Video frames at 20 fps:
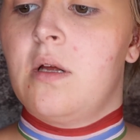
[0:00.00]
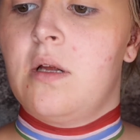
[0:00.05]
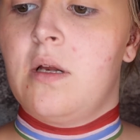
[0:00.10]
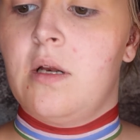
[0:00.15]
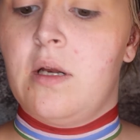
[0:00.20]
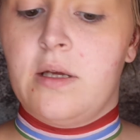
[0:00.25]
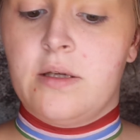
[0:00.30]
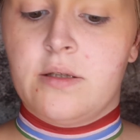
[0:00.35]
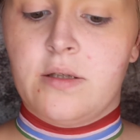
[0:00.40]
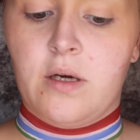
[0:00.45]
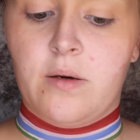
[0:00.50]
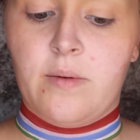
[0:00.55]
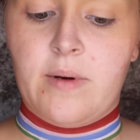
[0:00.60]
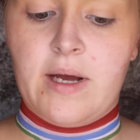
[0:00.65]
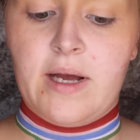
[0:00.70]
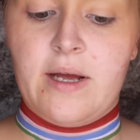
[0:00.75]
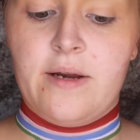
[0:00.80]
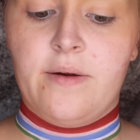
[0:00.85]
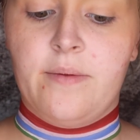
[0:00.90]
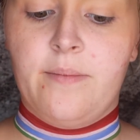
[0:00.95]
Let's go
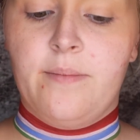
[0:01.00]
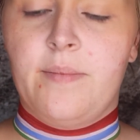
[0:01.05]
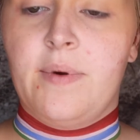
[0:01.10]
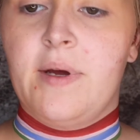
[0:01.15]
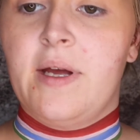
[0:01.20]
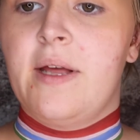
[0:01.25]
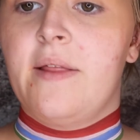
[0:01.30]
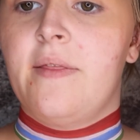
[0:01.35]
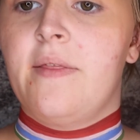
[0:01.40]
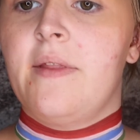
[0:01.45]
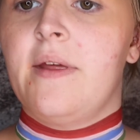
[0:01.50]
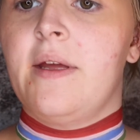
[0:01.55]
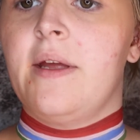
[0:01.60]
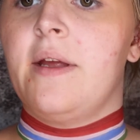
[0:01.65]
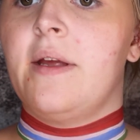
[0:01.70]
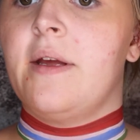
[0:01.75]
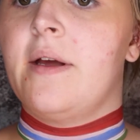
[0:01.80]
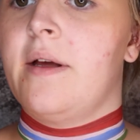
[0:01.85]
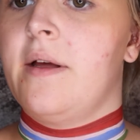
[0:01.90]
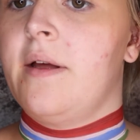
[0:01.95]
ahead and paint
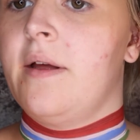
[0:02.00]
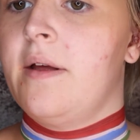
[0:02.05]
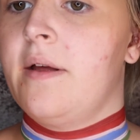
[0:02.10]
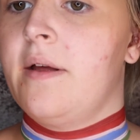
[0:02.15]
the